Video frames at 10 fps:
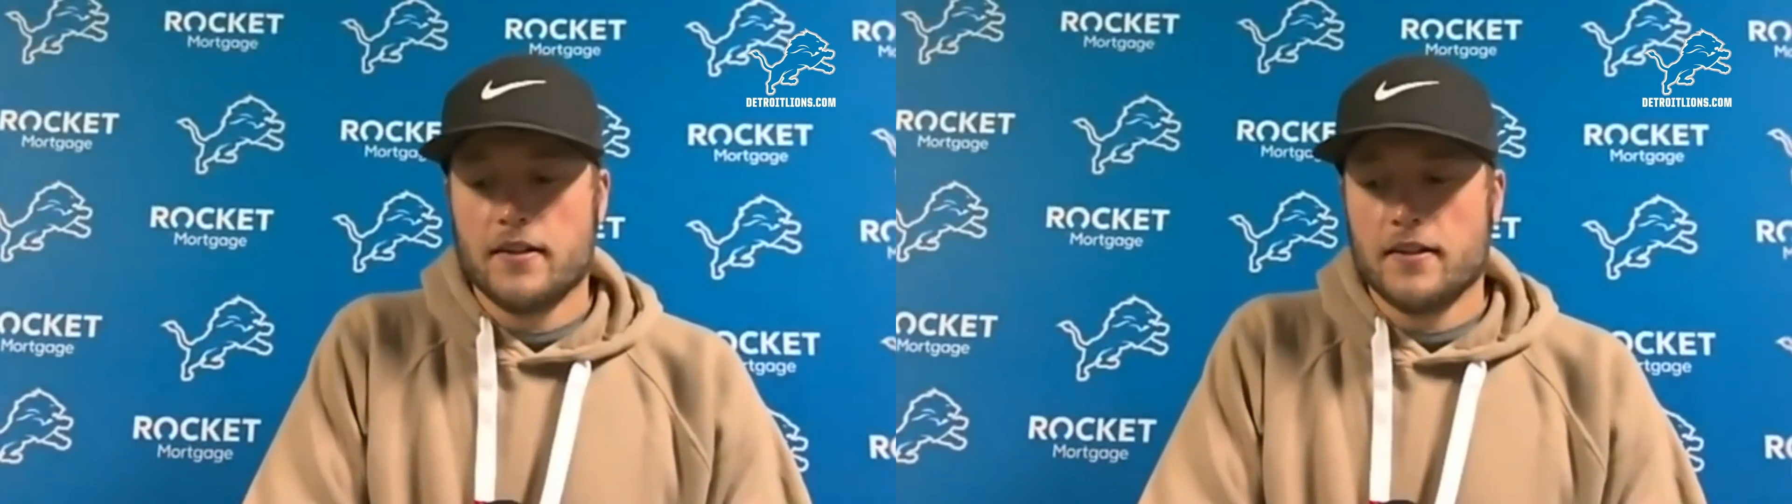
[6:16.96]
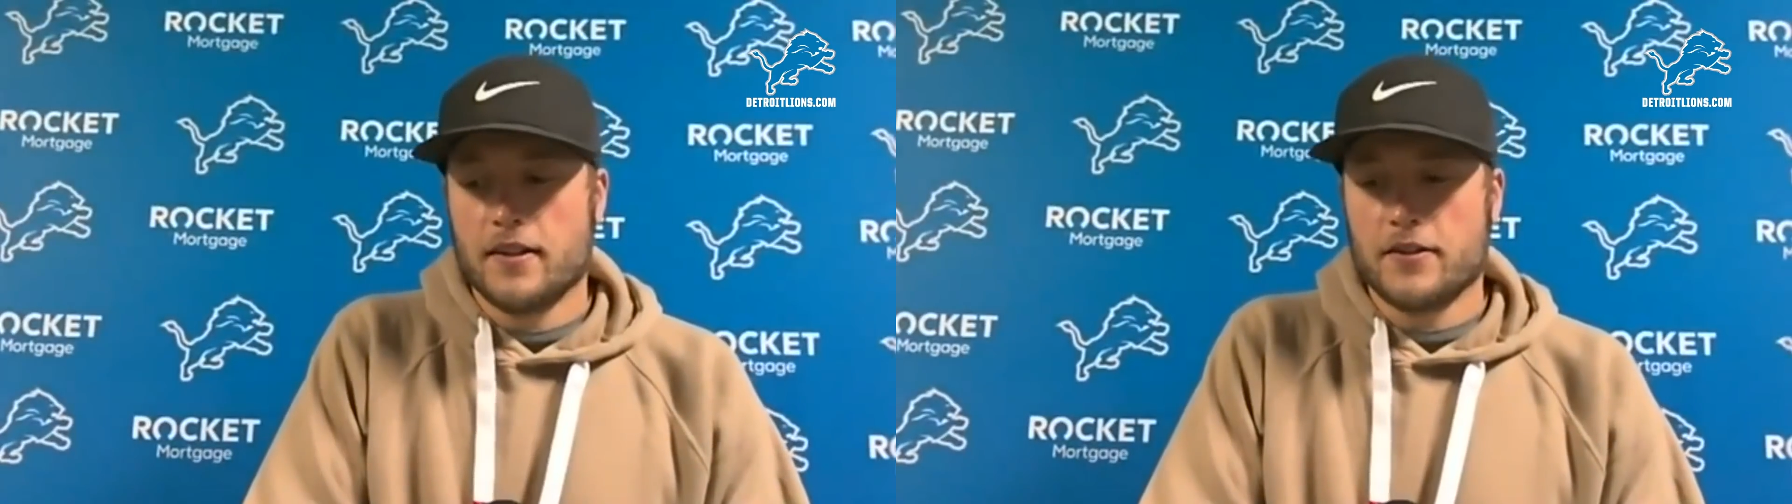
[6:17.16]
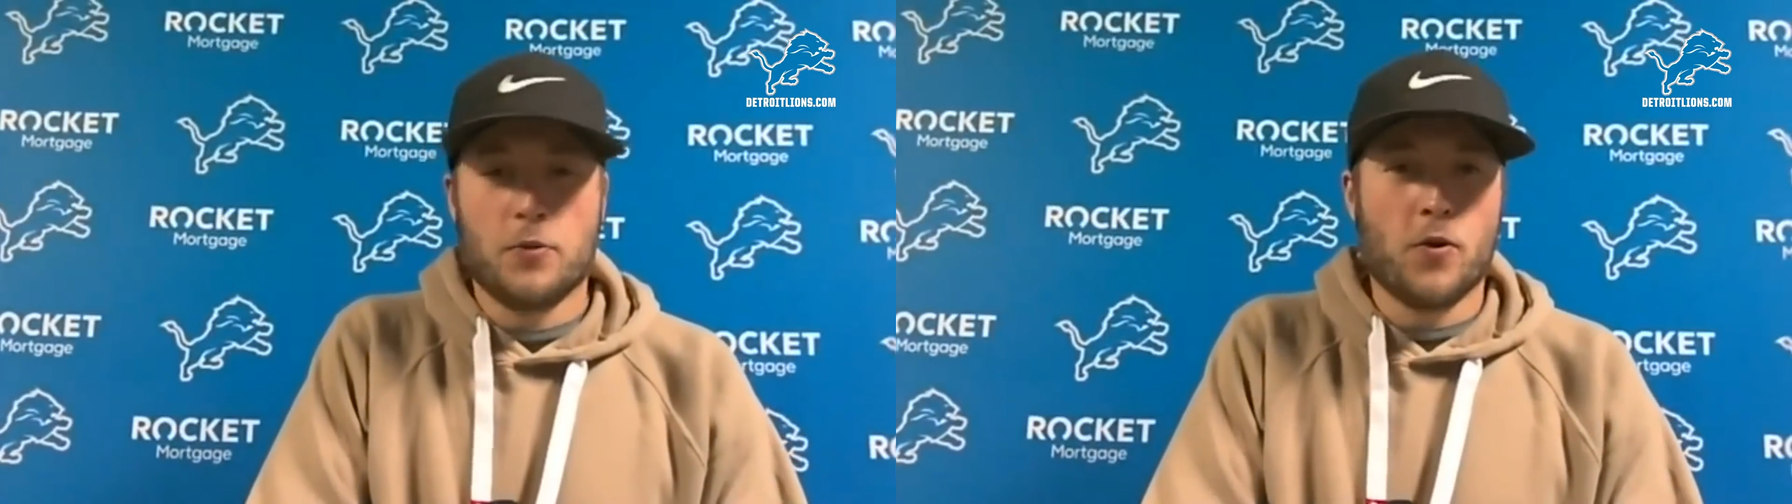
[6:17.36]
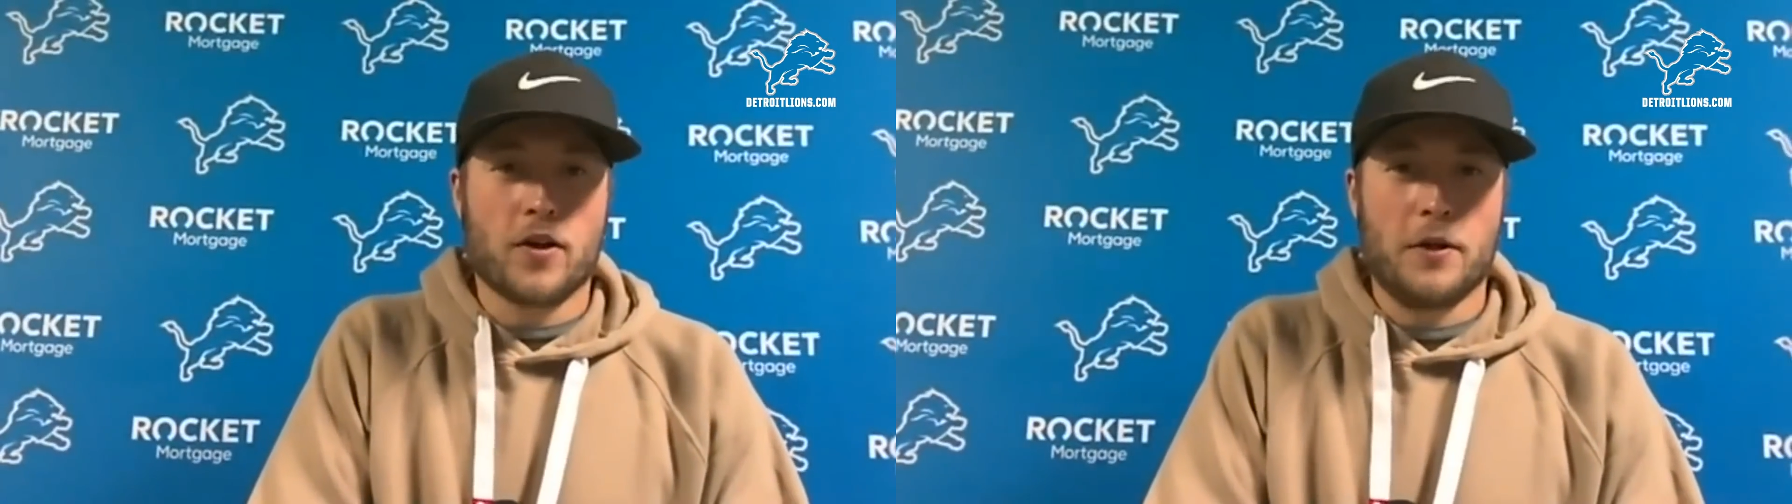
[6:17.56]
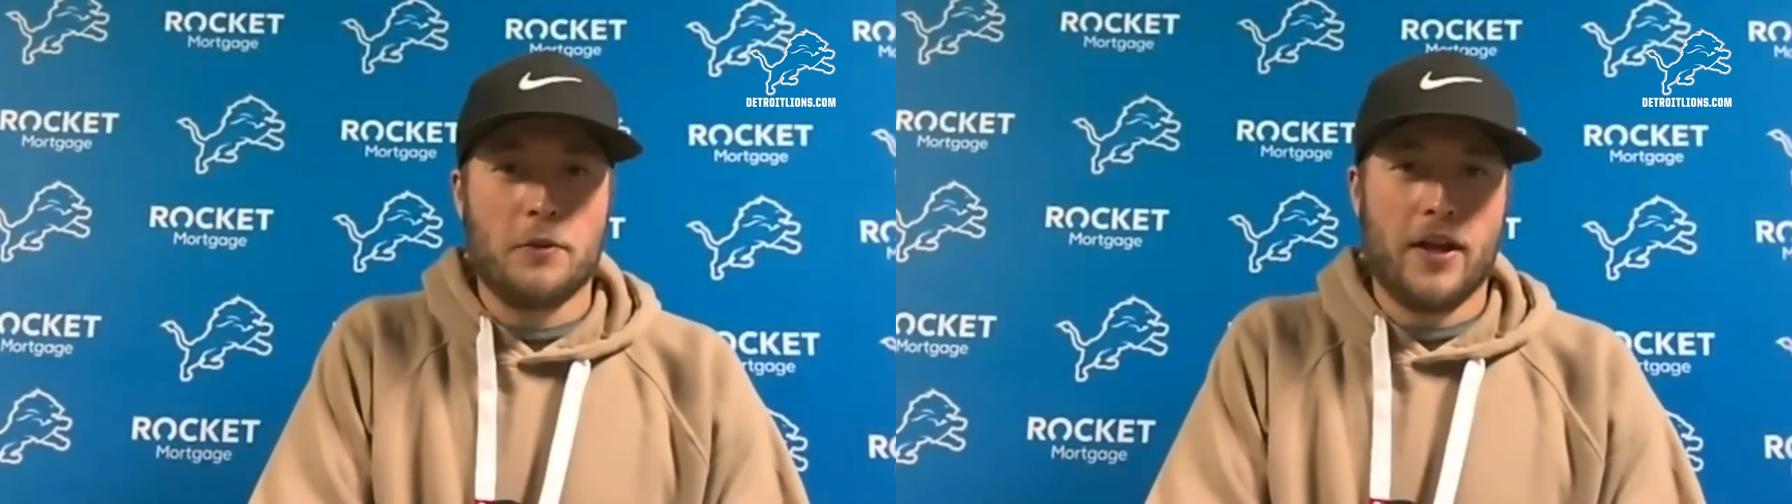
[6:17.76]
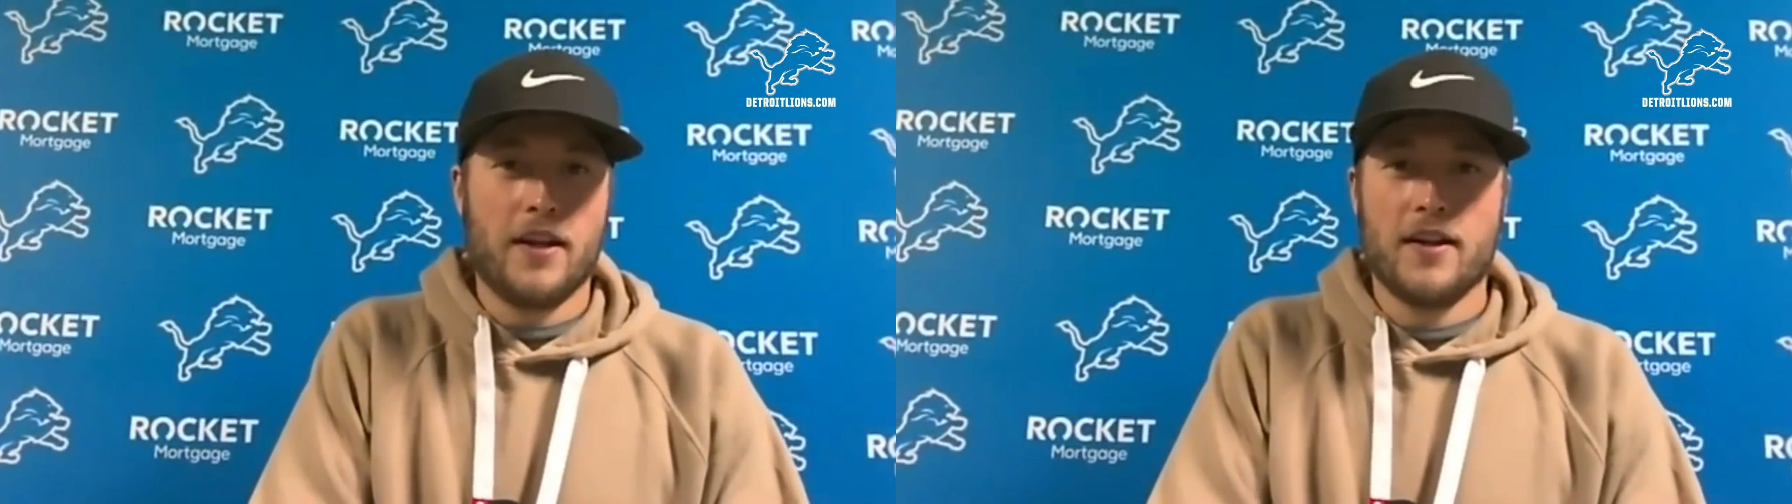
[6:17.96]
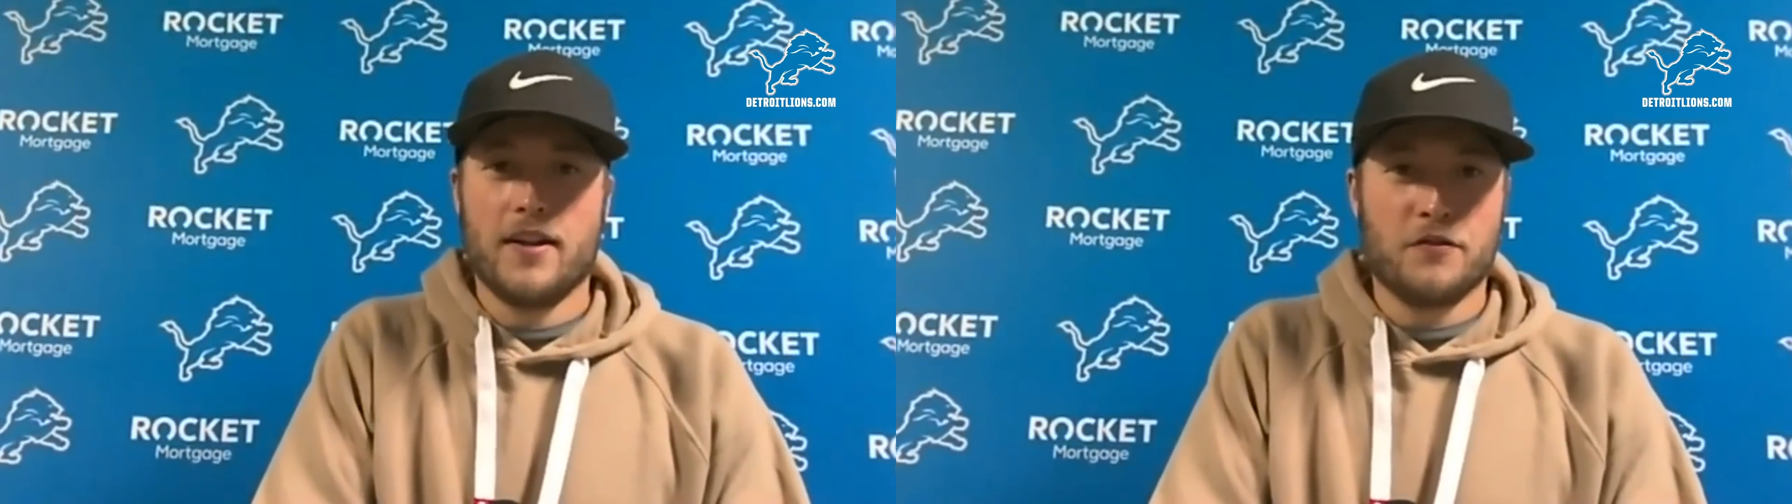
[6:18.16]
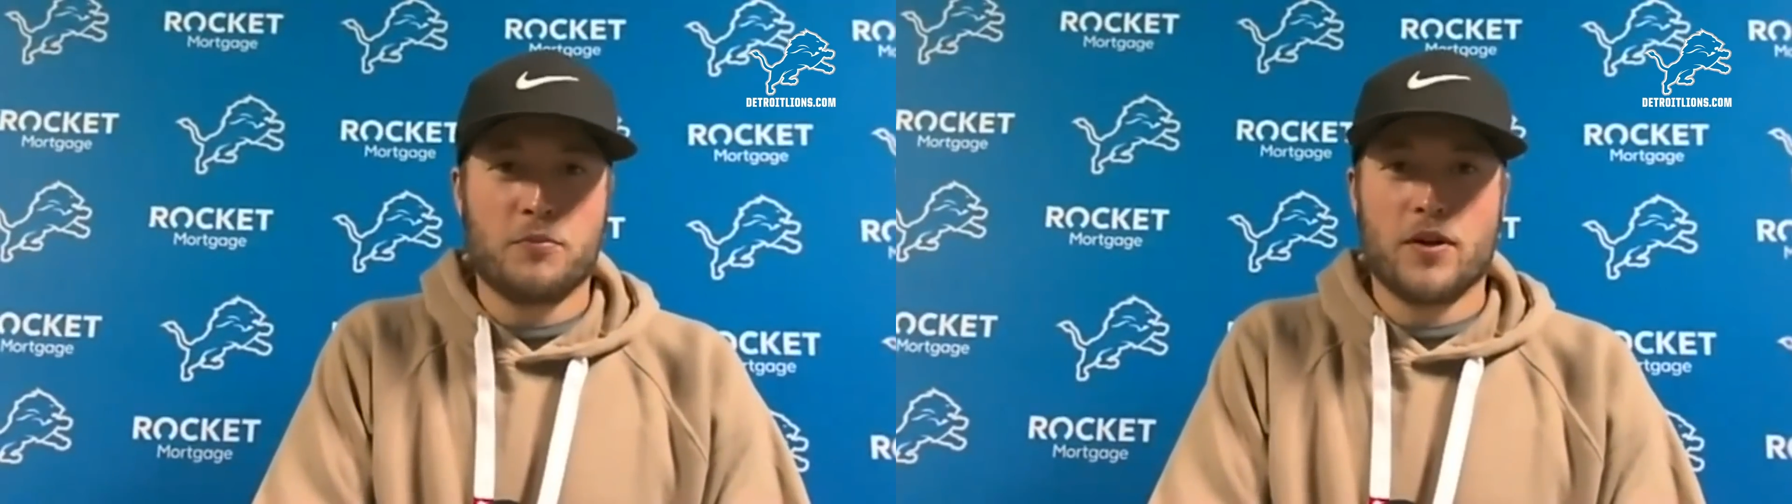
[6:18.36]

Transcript: there's no more competitive